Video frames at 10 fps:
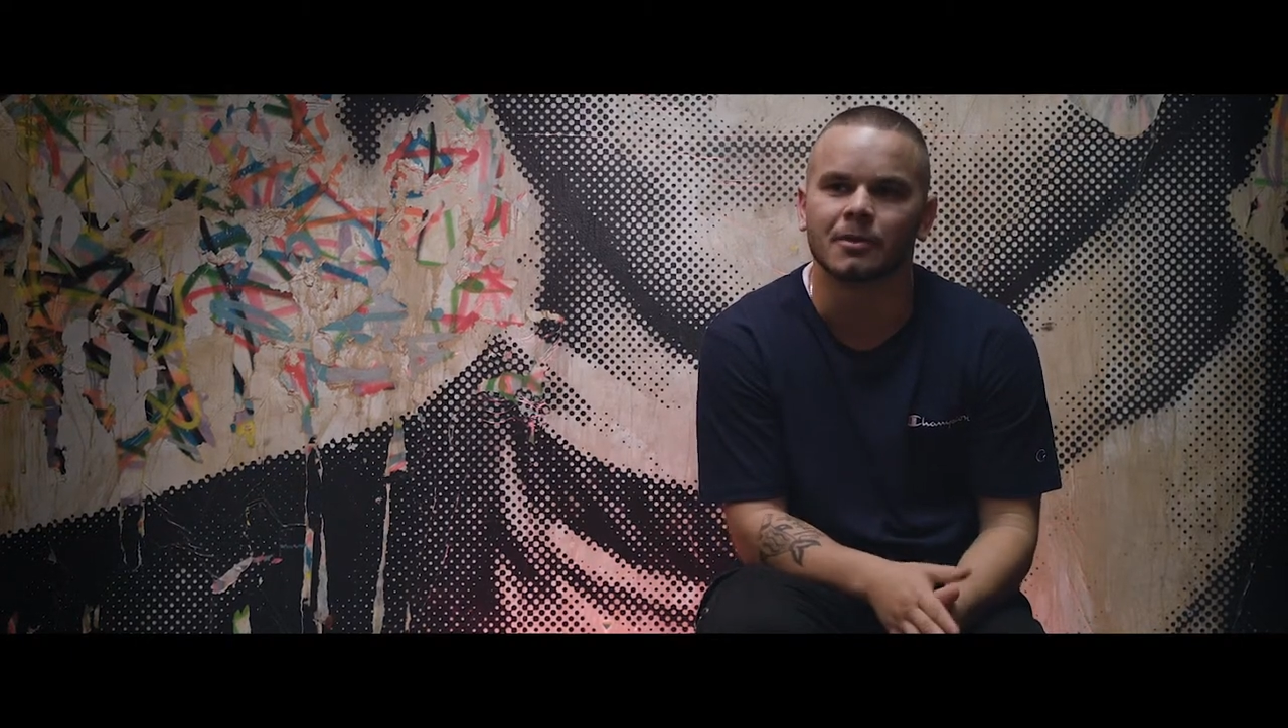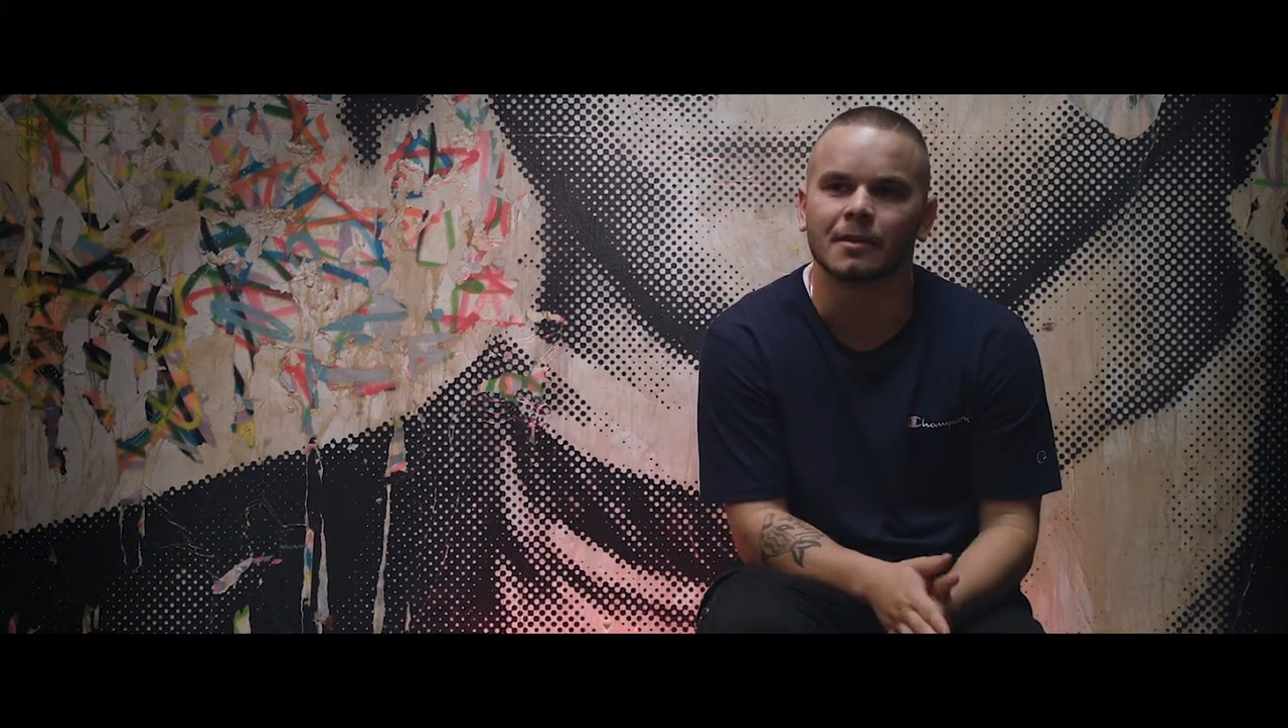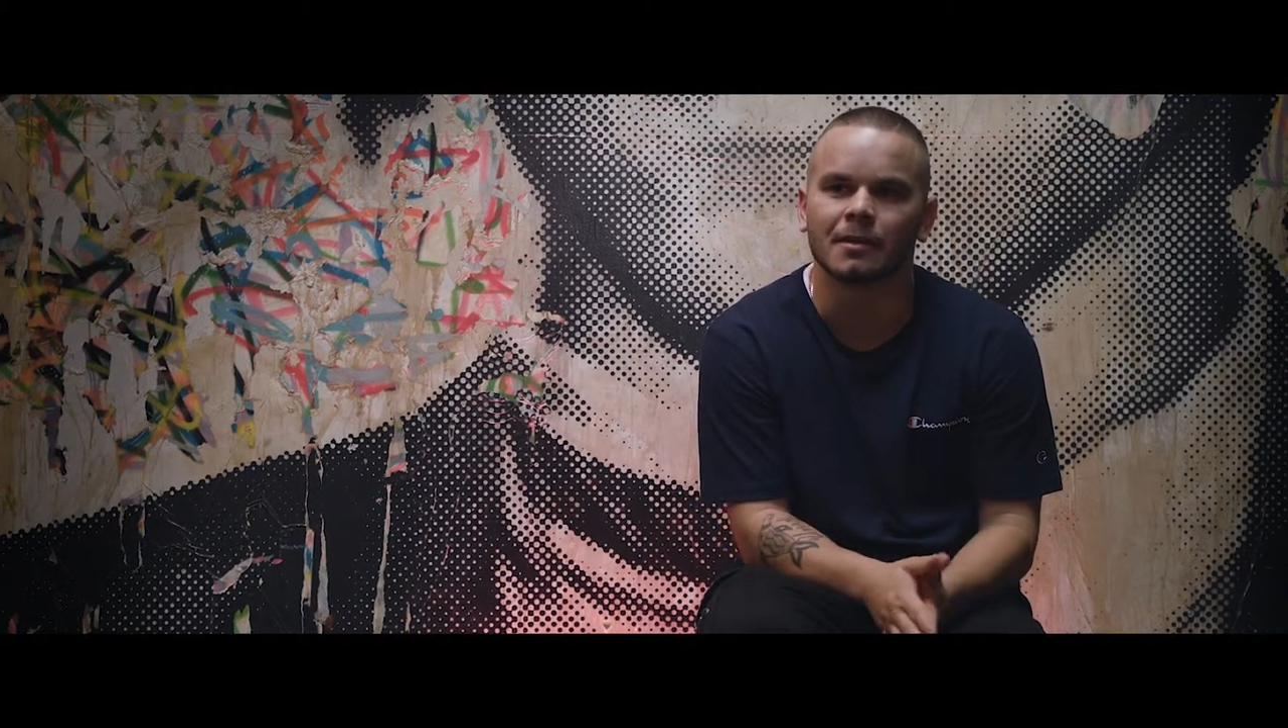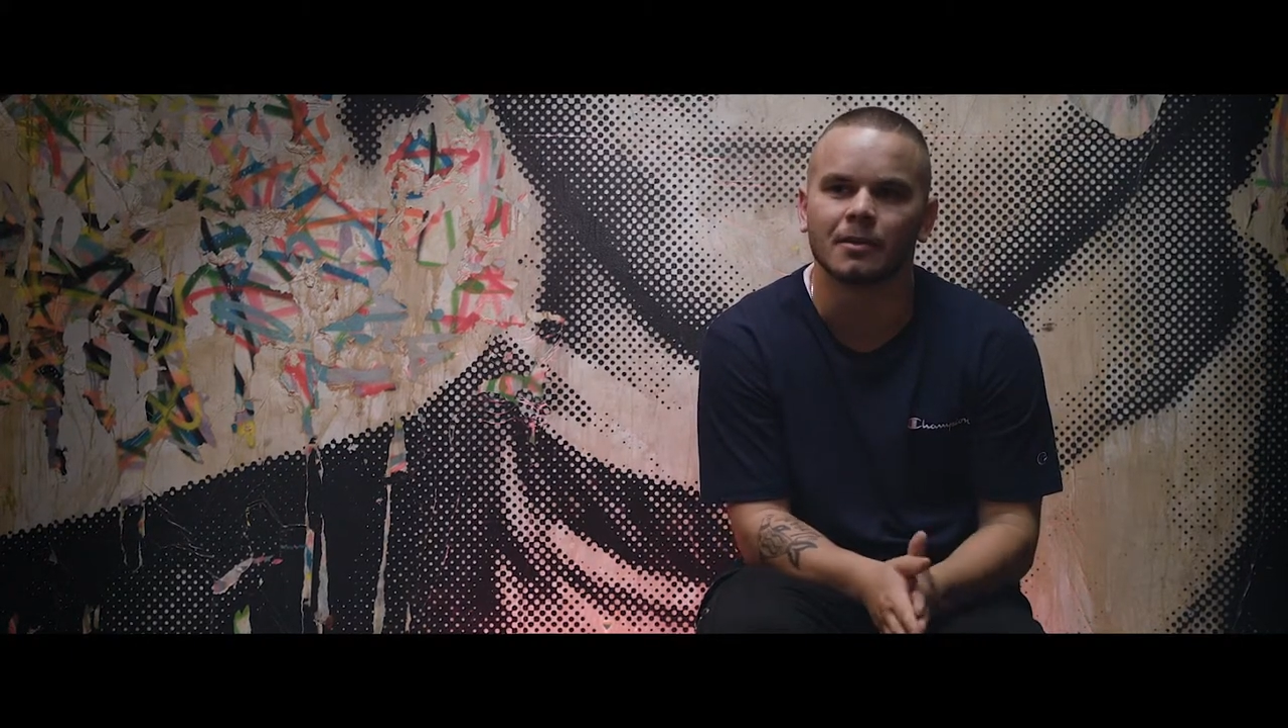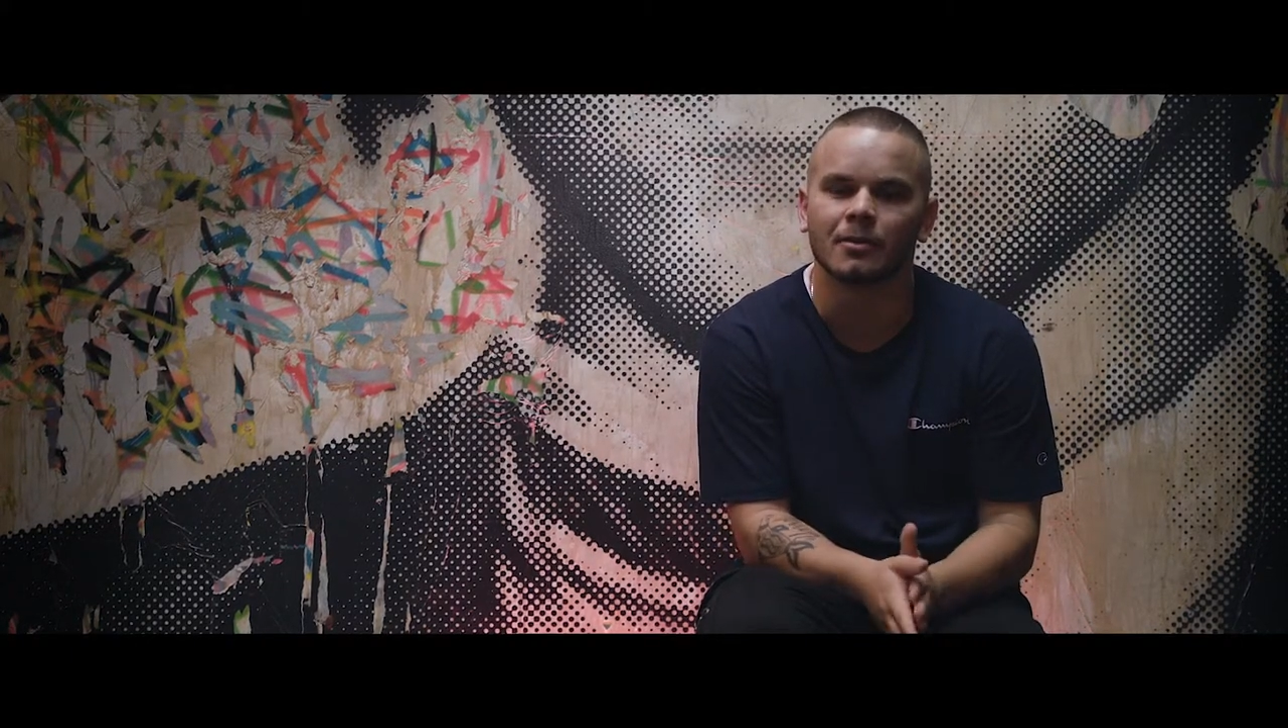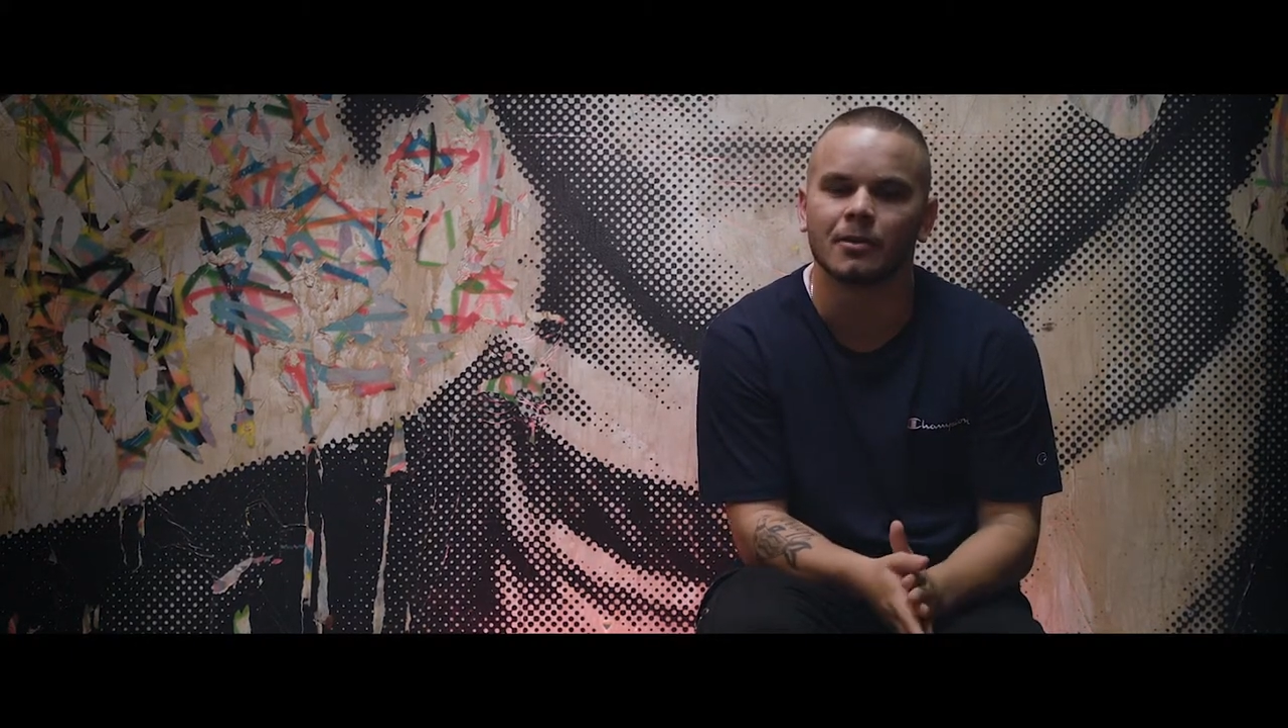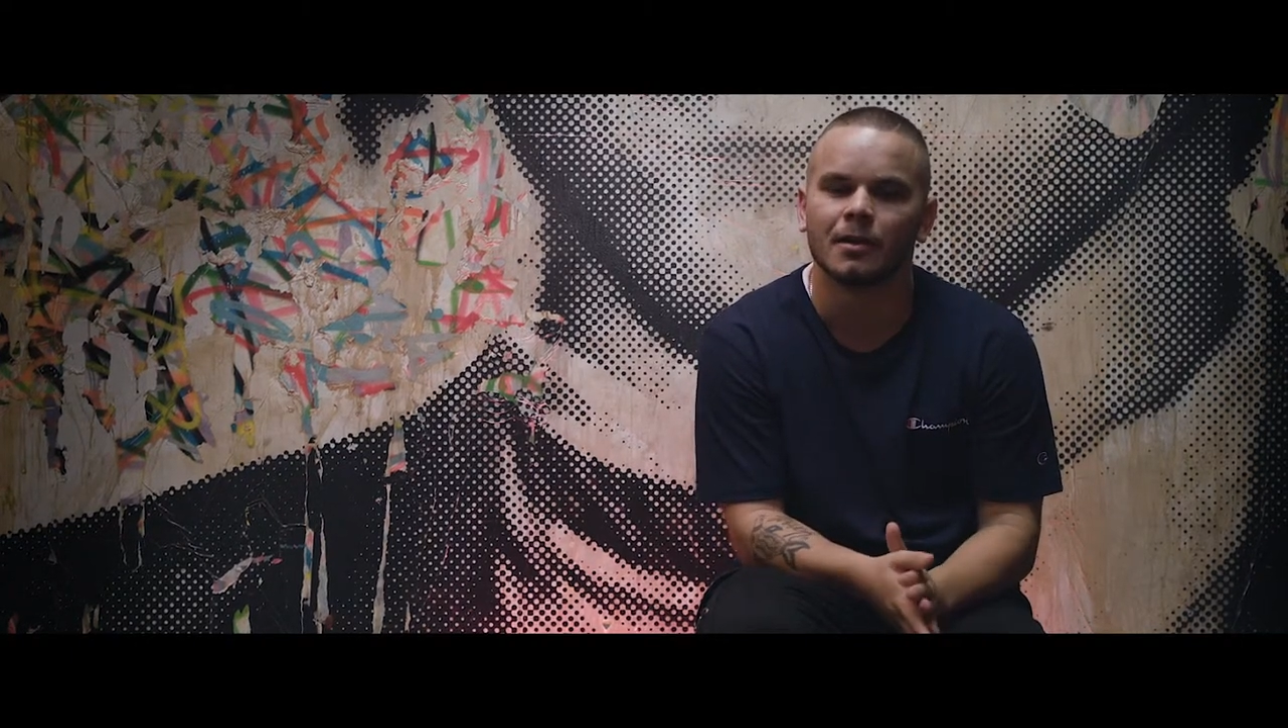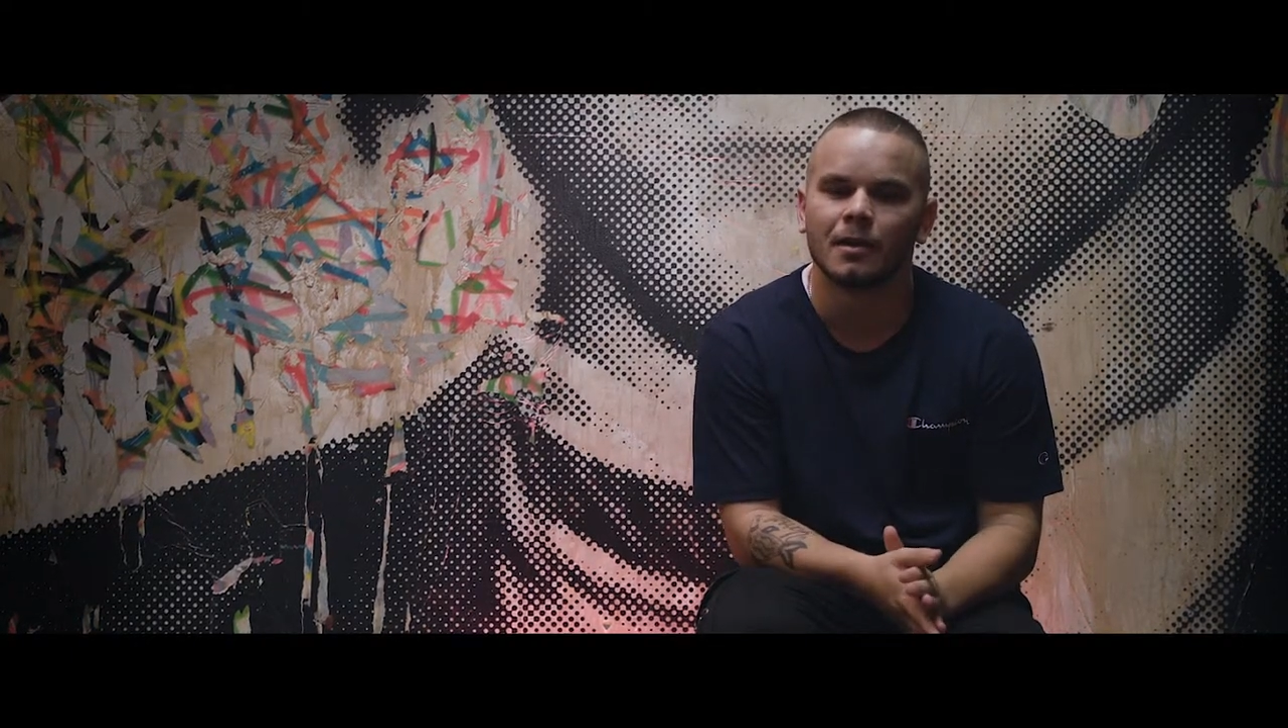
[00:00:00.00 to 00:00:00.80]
right thing to do.